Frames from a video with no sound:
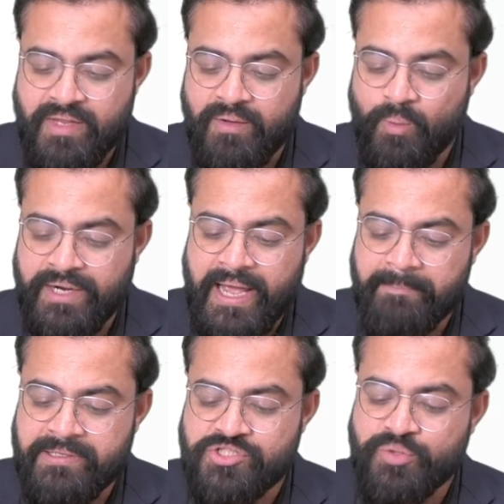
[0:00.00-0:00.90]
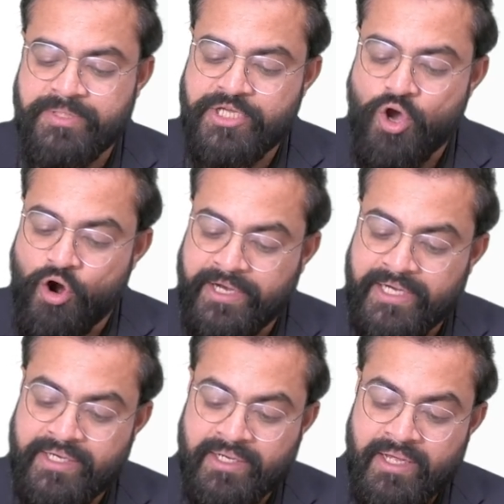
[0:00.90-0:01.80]
One happens to be the
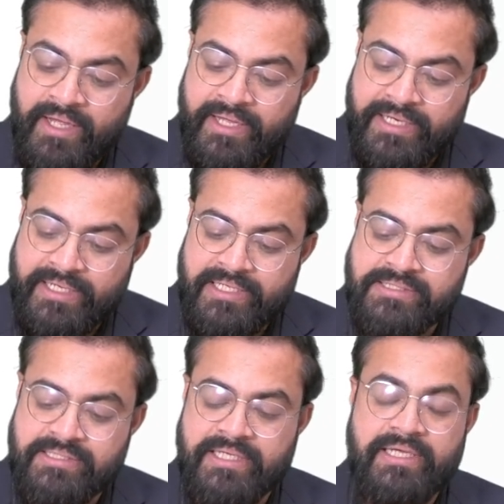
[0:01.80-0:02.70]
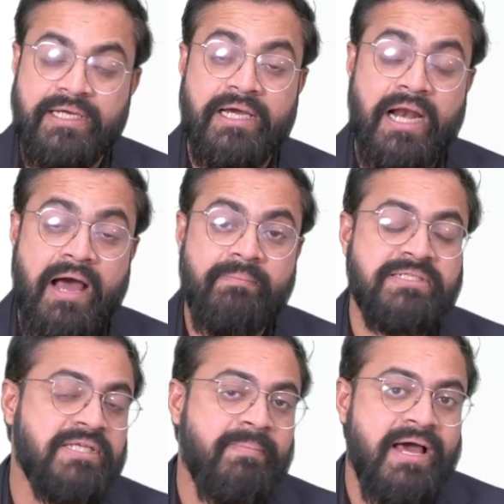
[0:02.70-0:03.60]
audit. It is the Grama
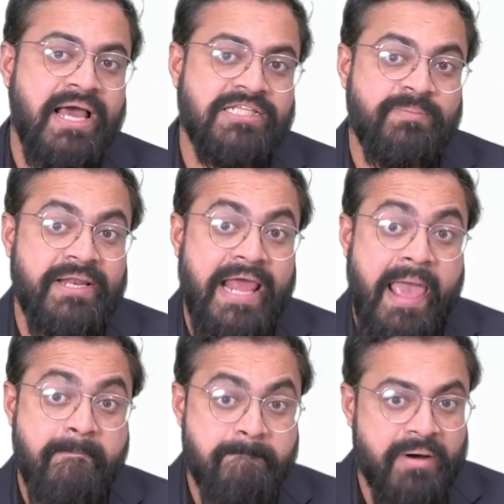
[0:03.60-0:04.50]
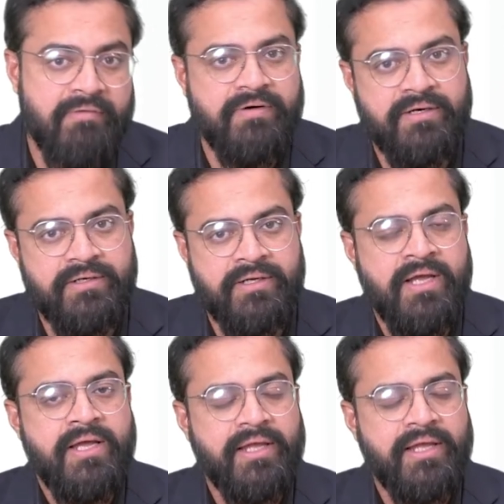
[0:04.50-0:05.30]
Sabha has been empowered,